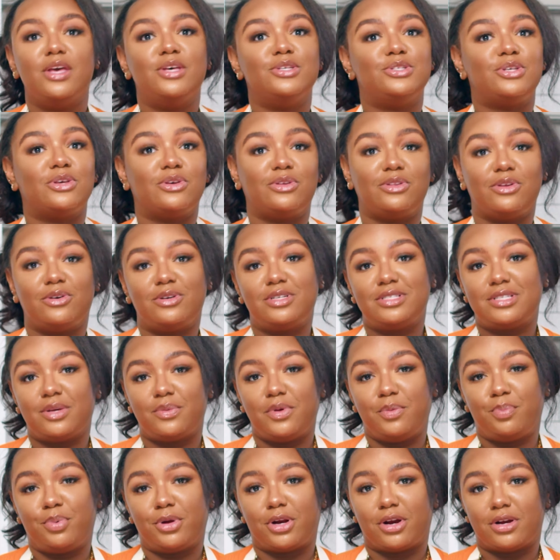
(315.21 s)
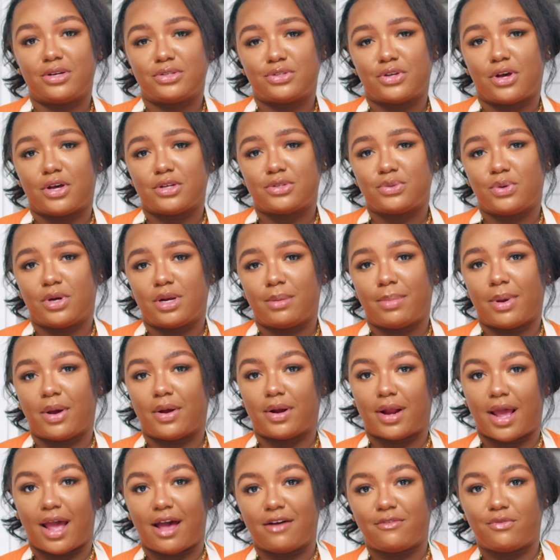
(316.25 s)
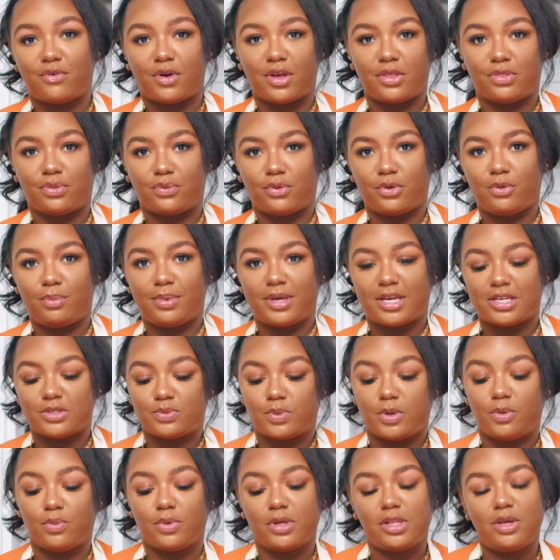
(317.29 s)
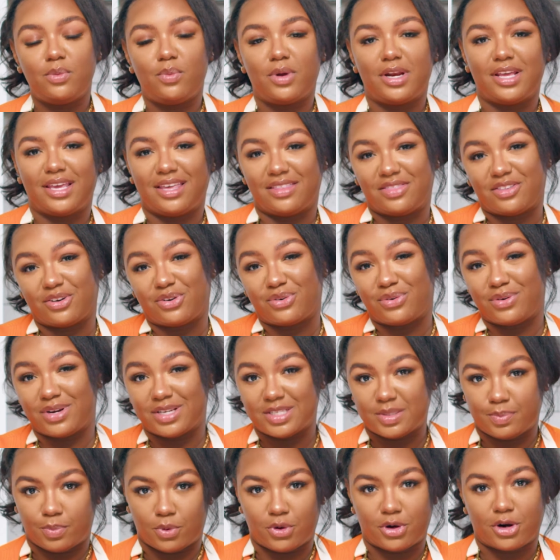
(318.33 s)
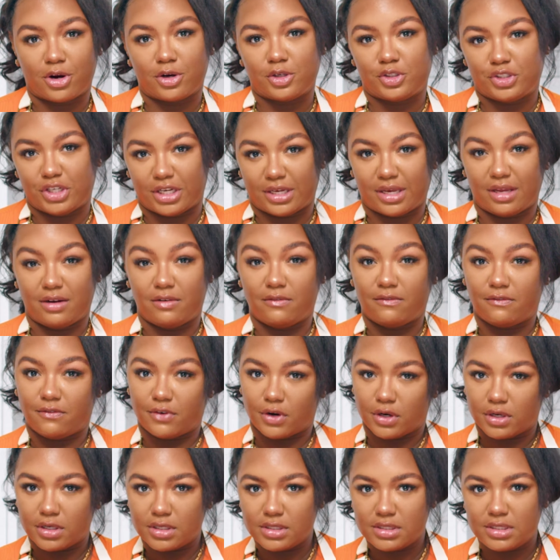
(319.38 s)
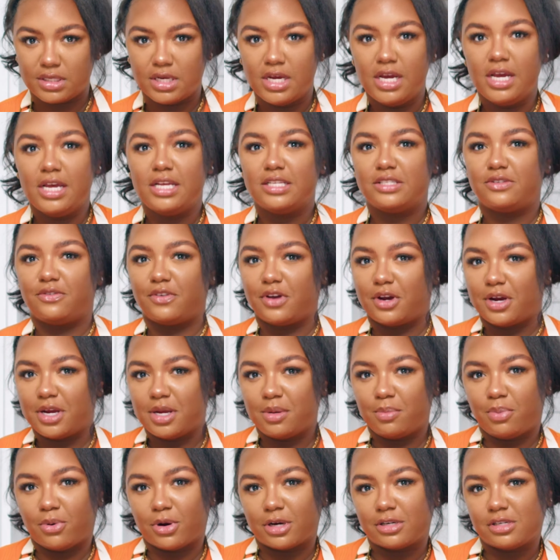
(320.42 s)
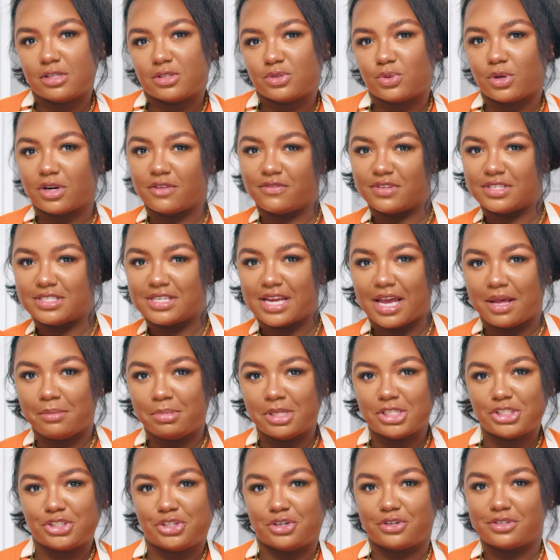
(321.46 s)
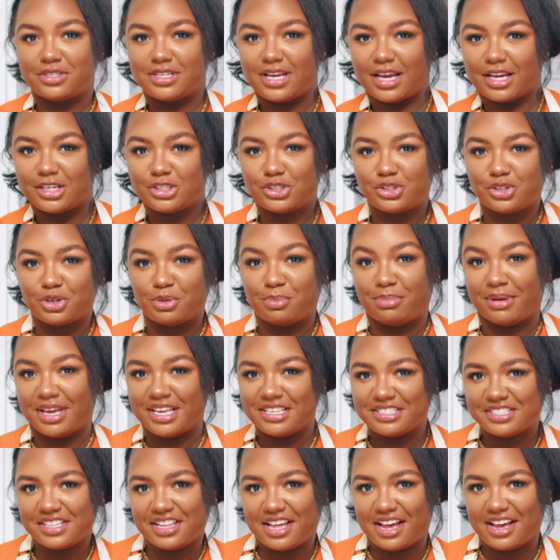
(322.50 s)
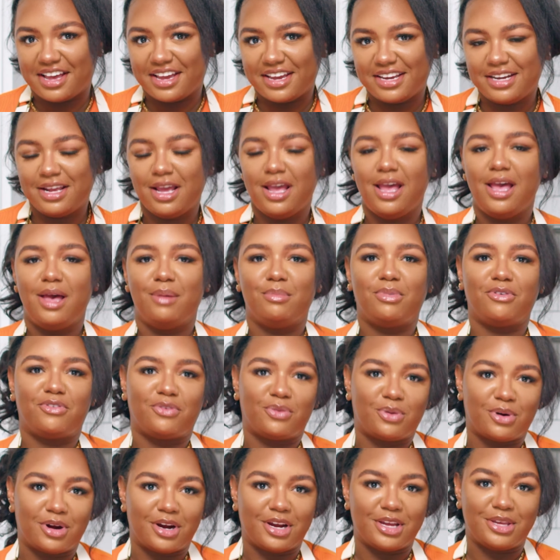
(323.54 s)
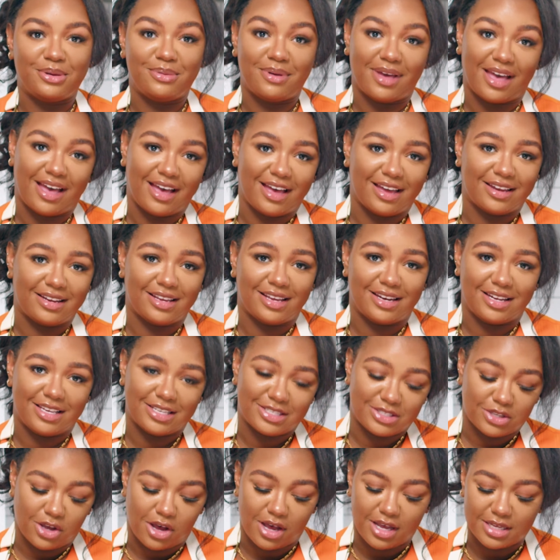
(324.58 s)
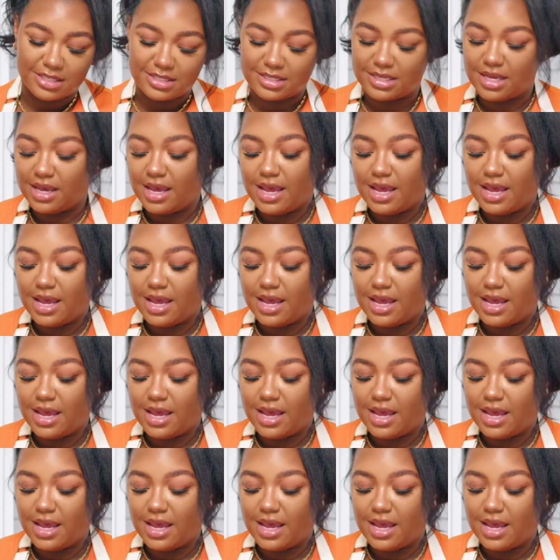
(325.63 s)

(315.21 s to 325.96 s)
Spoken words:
So you'll notice that we put our sauce on about halfway through because we really want to get the crisp on our chicken first. It's very important to sort of establish your texture baseline before you add any sauce.